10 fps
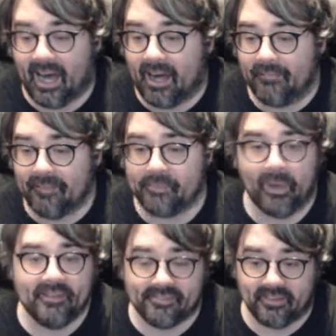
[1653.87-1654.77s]
this
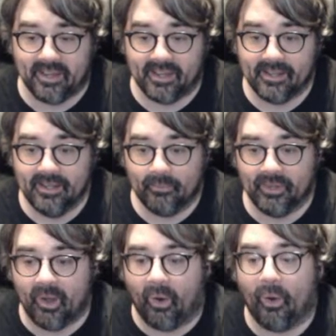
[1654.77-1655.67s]
Wednesday
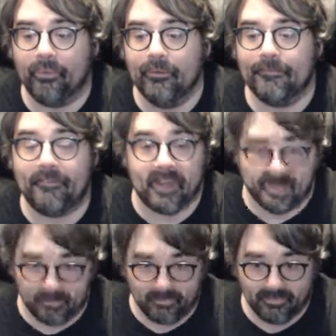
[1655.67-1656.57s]
when all new
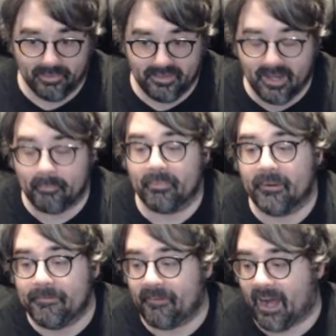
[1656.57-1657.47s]
Venom number
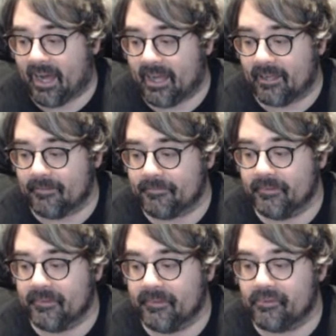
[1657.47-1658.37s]
5
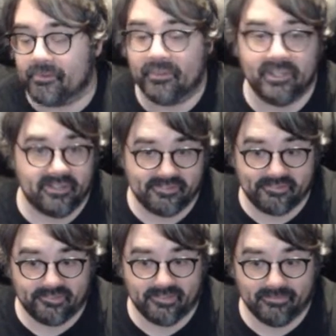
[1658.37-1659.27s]
is released.